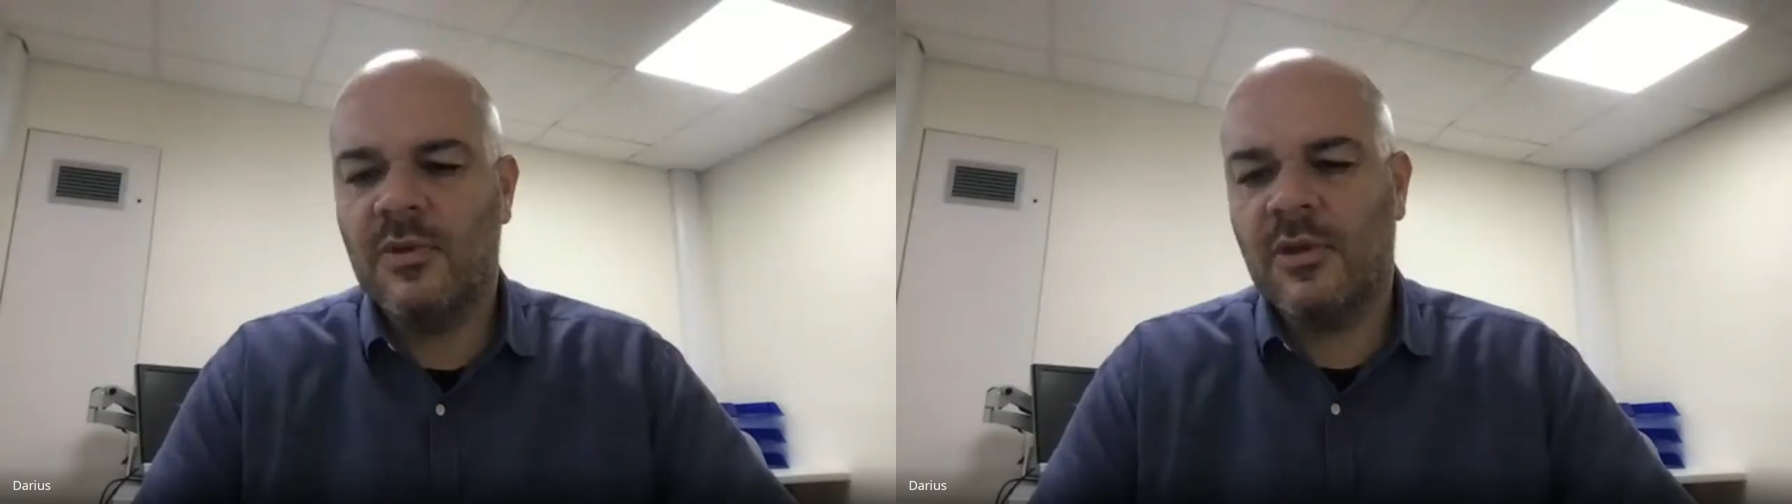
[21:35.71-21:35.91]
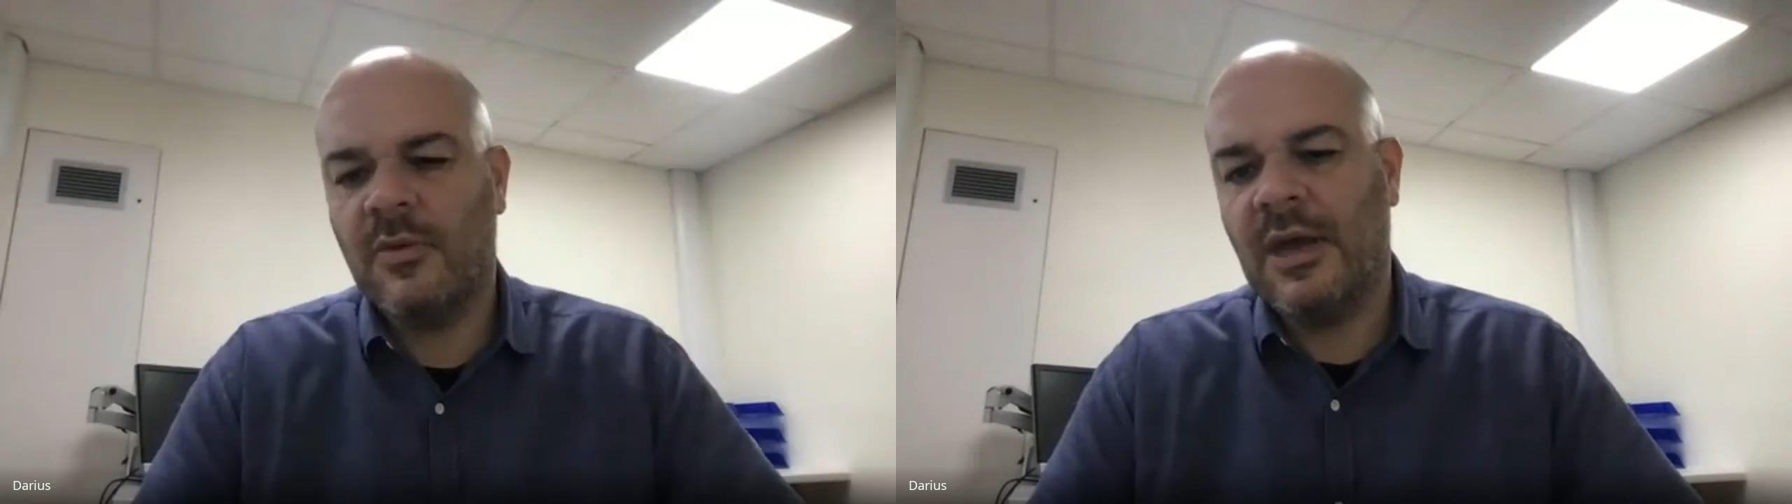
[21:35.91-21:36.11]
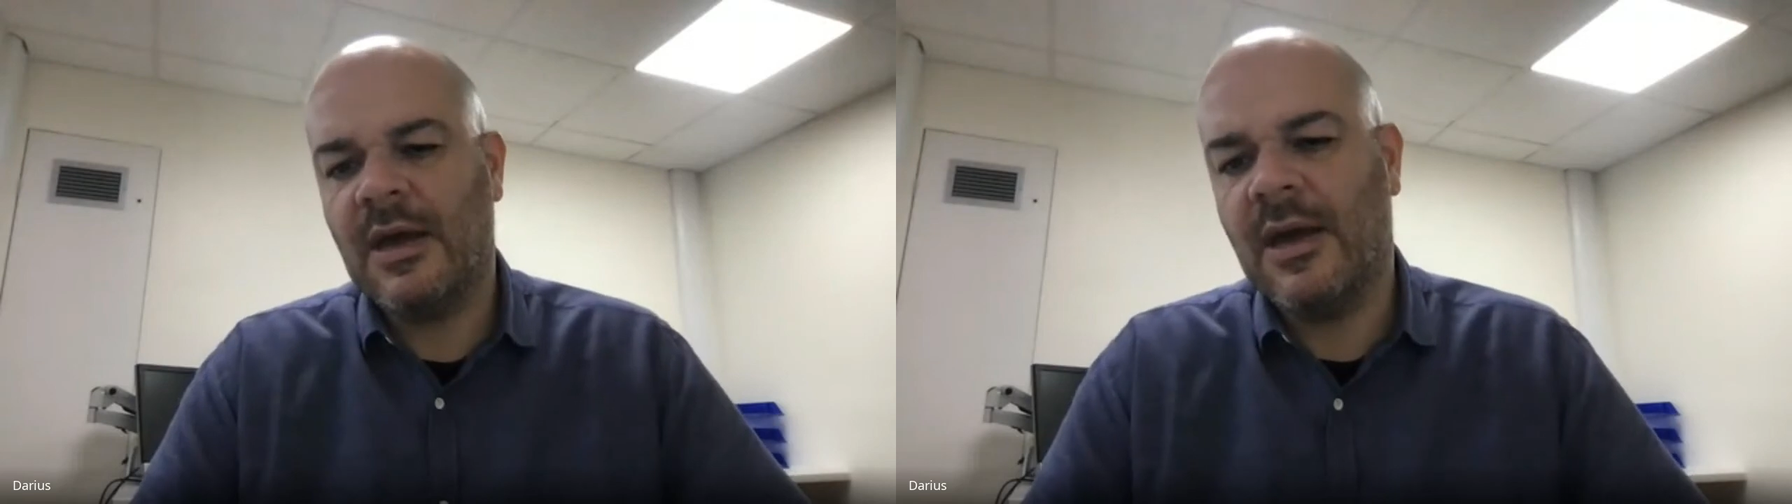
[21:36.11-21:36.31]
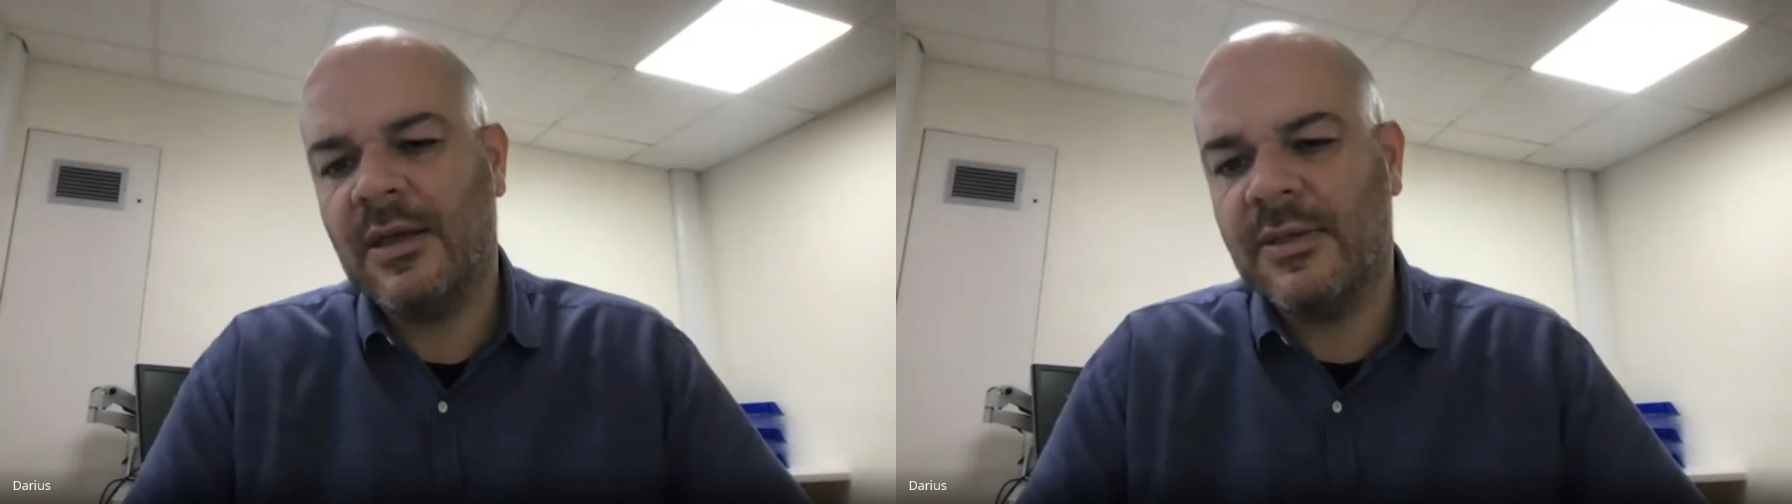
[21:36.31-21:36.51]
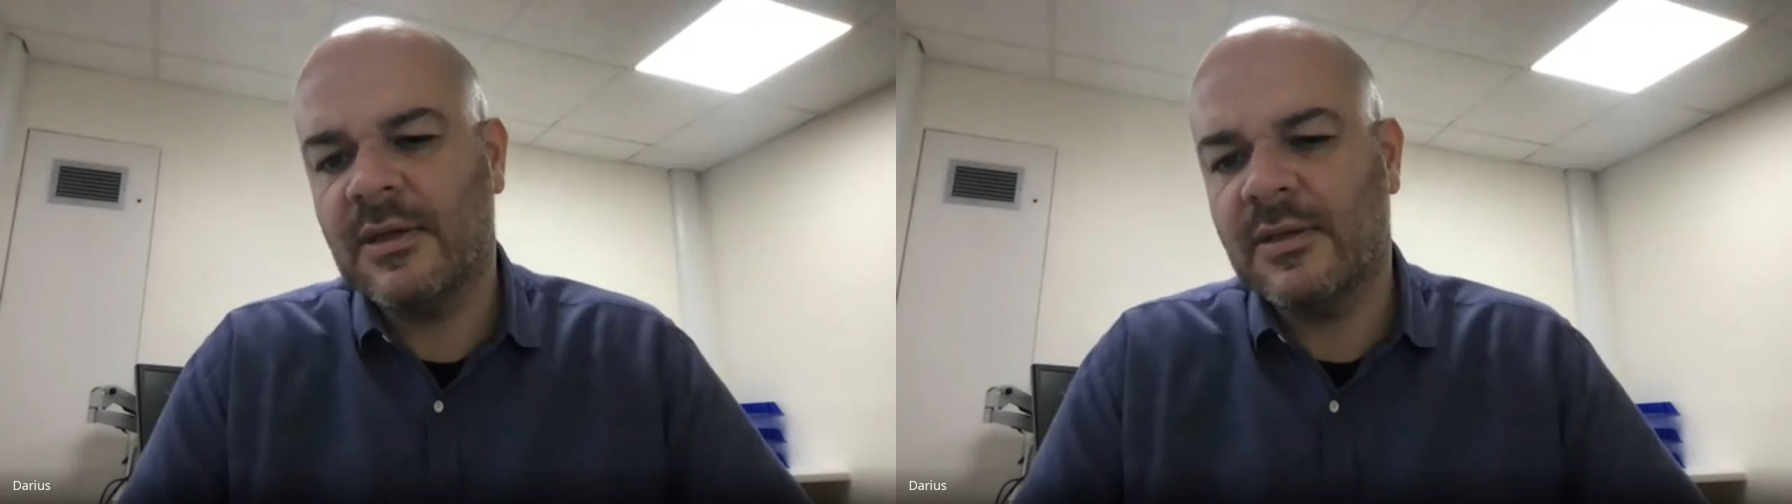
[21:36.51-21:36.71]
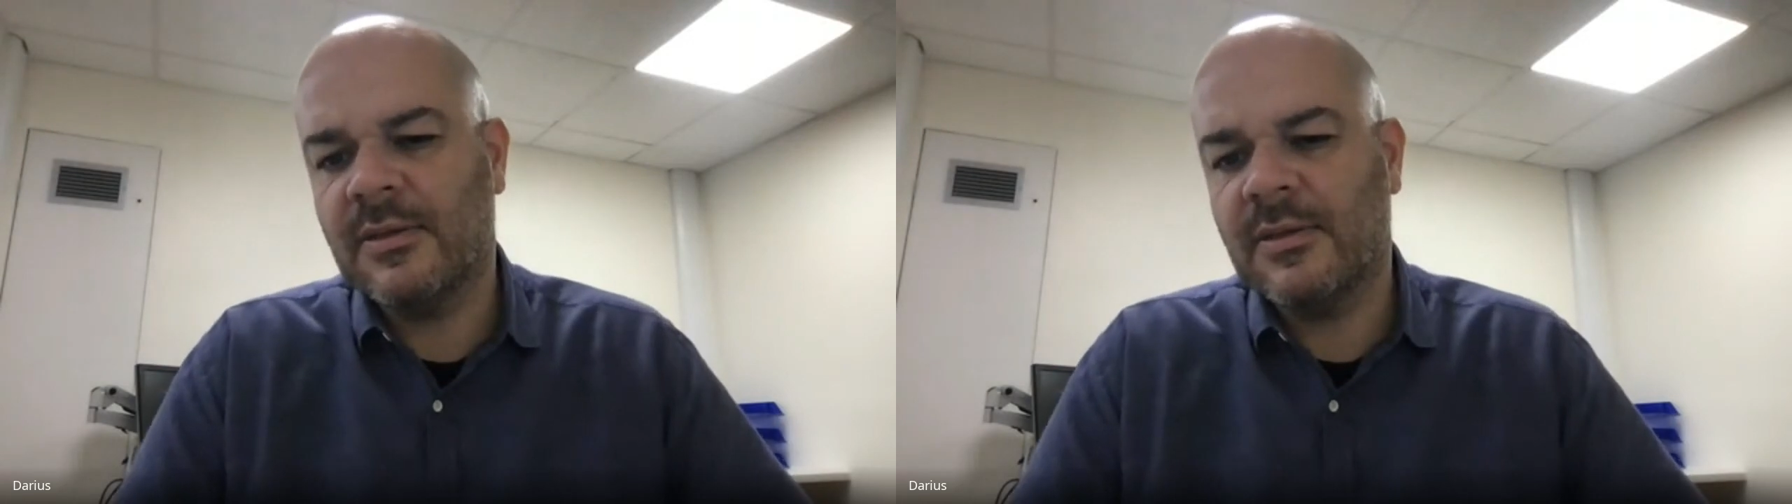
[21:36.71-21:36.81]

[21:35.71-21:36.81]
yeah, I think